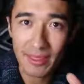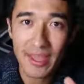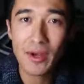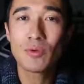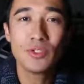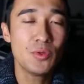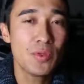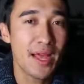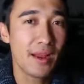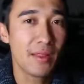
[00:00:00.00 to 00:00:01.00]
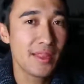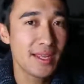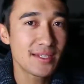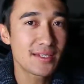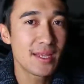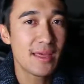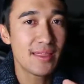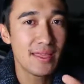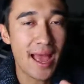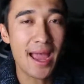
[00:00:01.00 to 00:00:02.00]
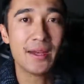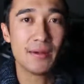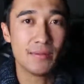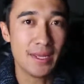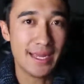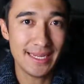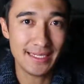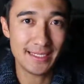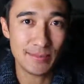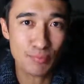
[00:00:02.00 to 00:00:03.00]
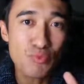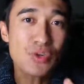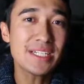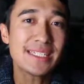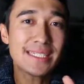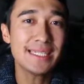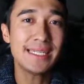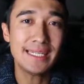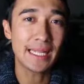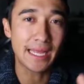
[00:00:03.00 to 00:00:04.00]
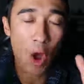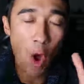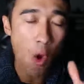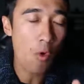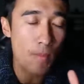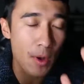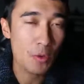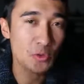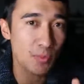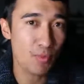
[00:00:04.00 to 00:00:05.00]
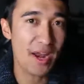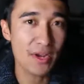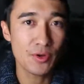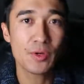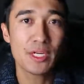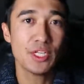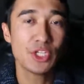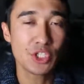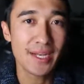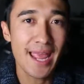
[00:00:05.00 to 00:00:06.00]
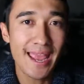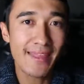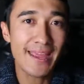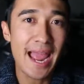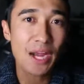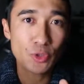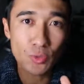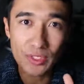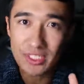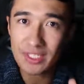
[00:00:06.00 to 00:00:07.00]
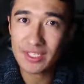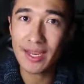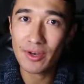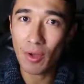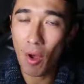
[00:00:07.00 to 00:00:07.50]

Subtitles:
they don't do that unless the item is in pristine, like almost brand new condition. They actually send